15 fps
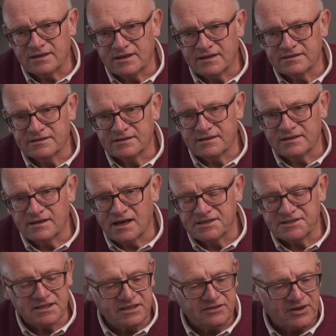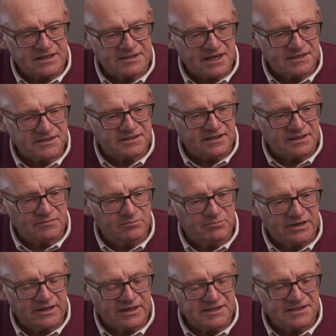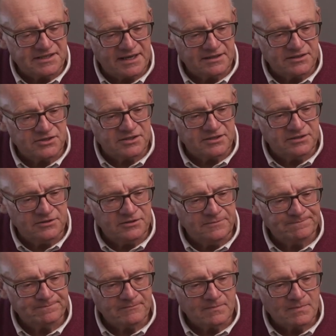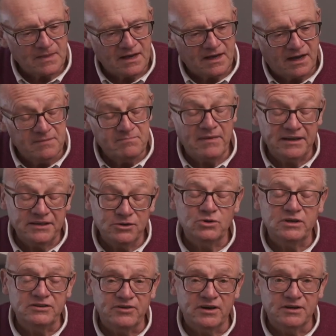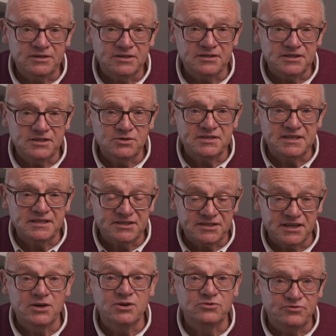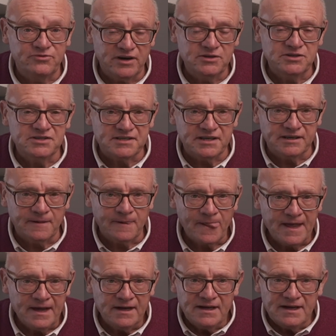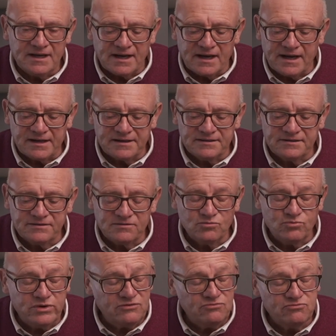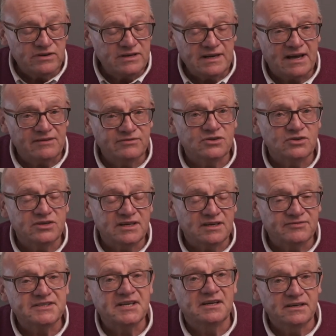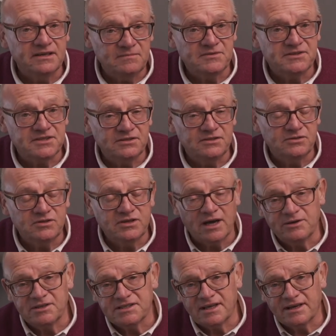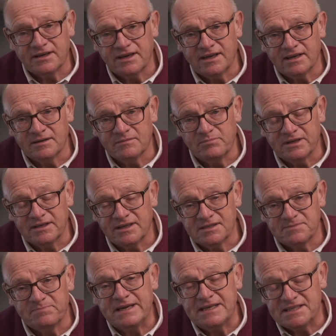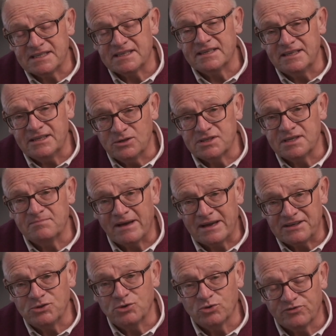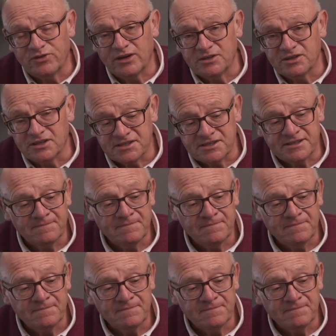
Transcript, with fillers: and utterly fantastic, but I tend to, I manually focus using zone focusing and we really haven't got enough time to go into that here, but it's basically using manual focus.